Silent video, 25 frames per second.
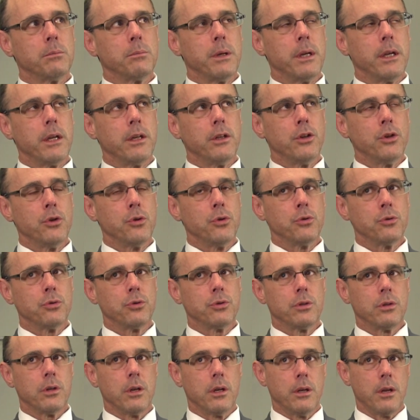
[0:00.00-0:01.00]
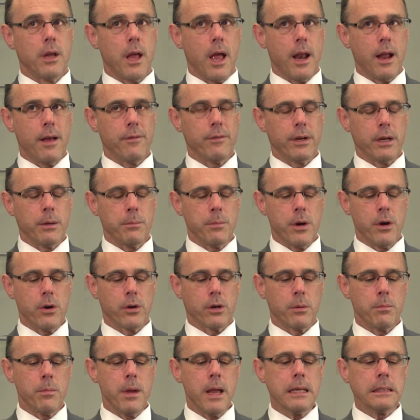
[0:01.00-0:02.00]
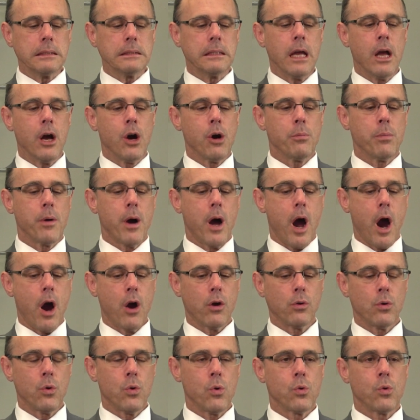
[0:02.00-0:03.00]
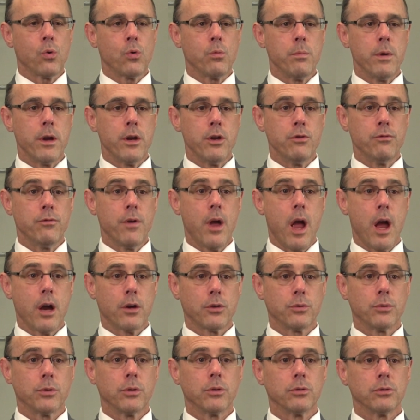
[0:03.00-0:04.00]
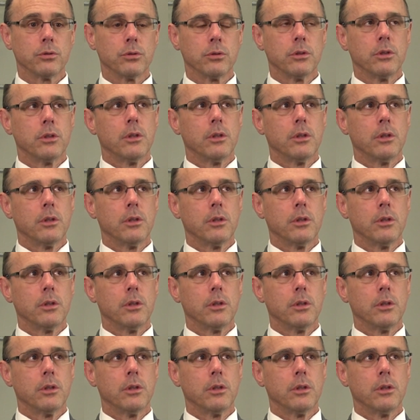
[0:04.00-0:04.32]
being used and having America Makes help our local manufacturers